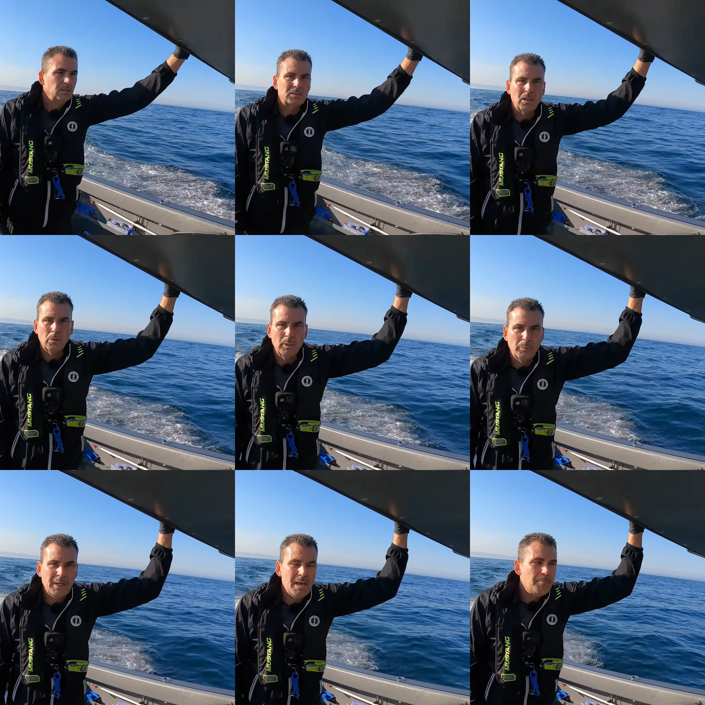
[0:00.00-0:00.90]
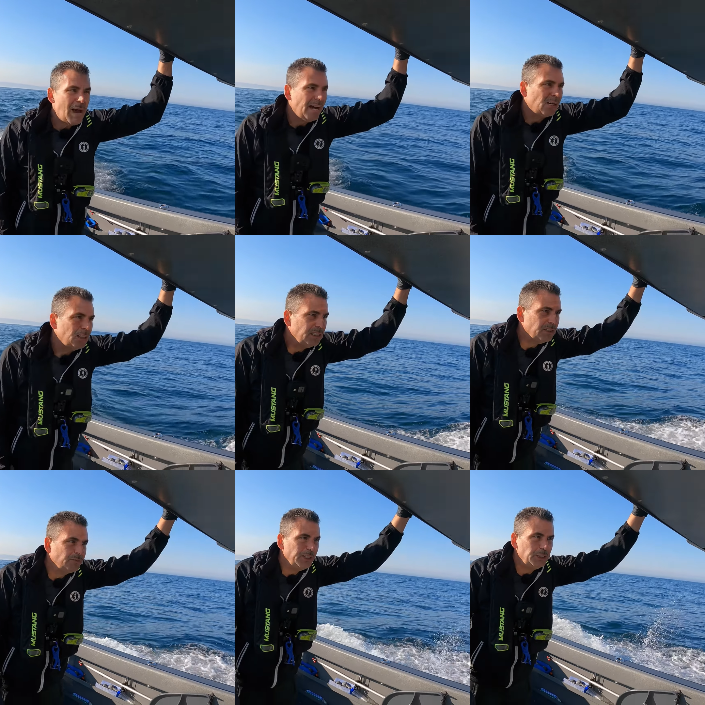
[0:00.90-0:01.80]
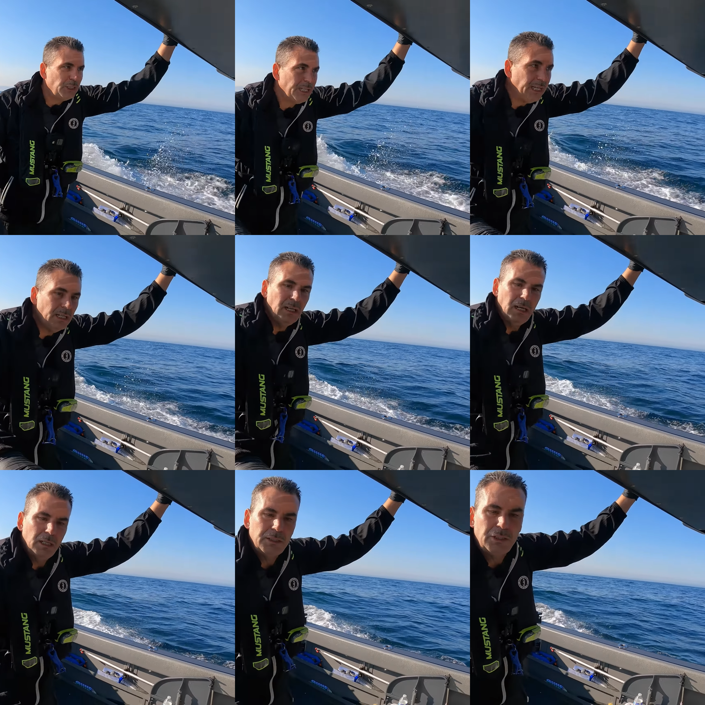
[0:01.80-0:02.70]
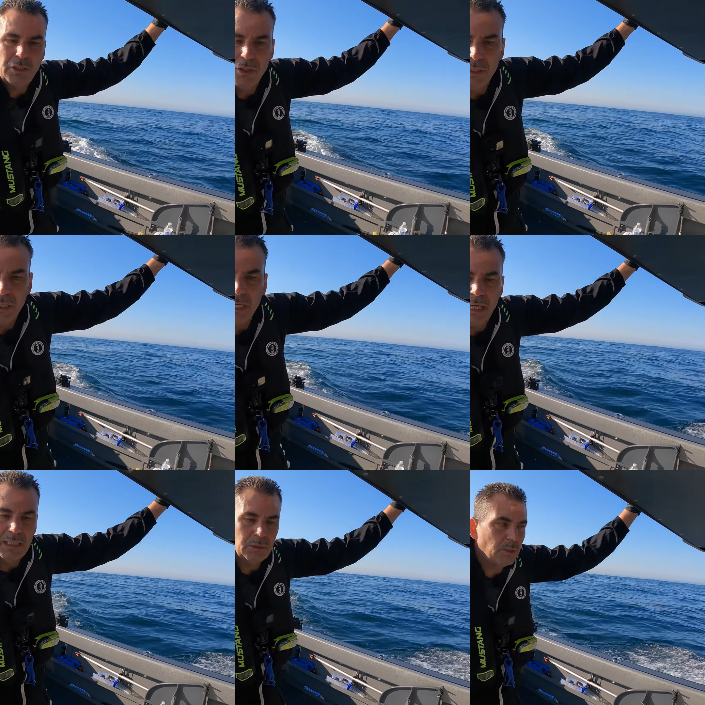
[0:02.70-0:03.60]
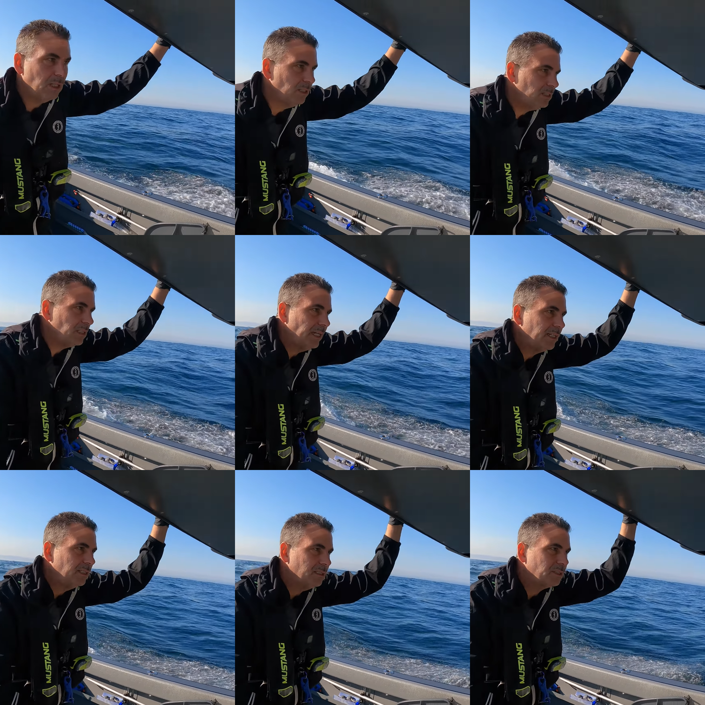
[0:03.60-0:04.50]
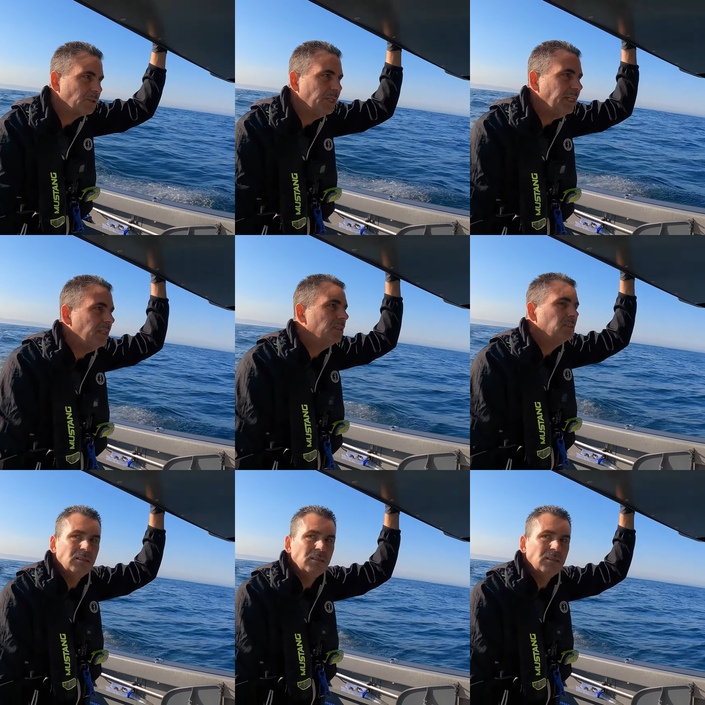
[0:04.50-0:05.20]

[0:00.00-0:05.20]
So when we get back on these fish again, I'll show you guys what it looks like on the screen.